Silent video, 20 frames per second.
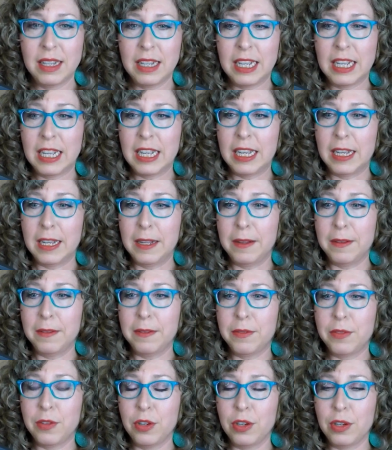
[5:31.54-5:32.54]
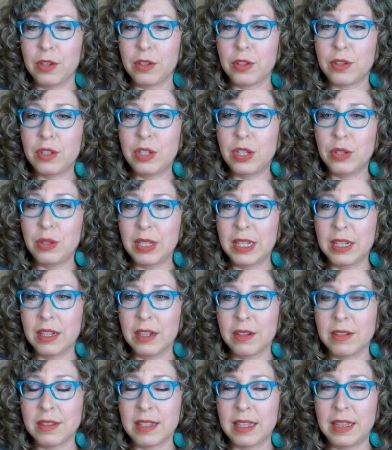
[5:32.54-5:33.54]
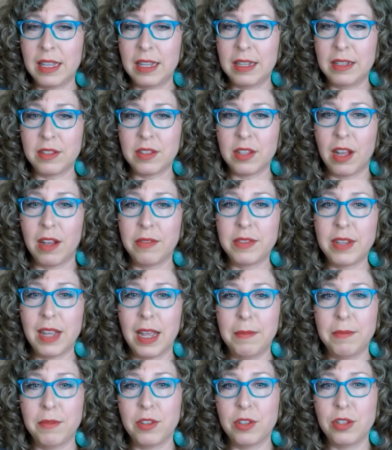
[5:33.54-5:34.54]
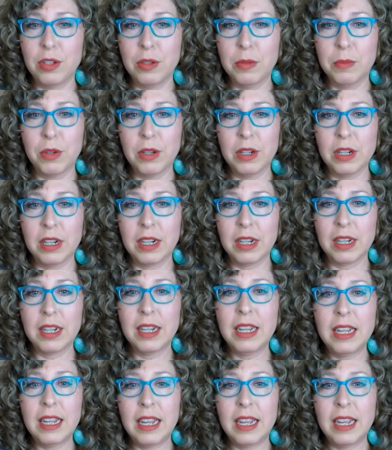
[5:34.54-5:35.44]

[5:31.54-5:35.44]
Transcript: uh, for two years and then soft time for two more